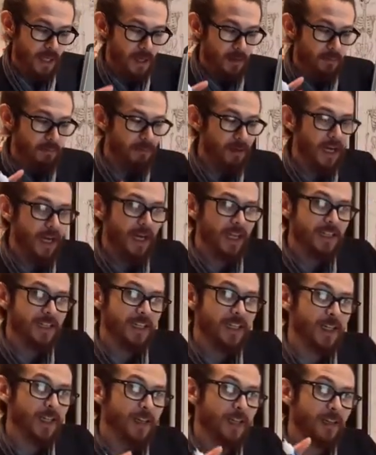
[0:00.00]
But
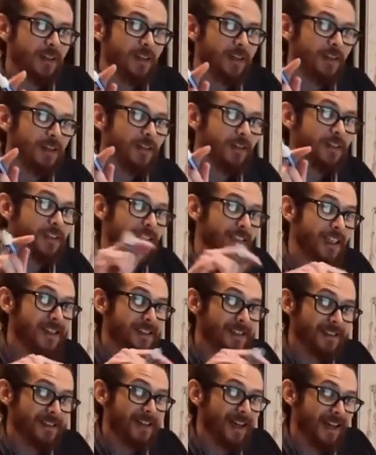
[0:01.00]
in today's
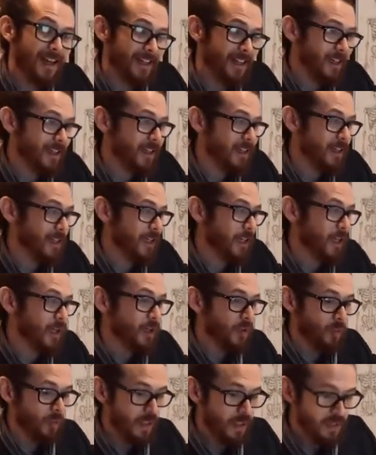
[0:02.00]
society, we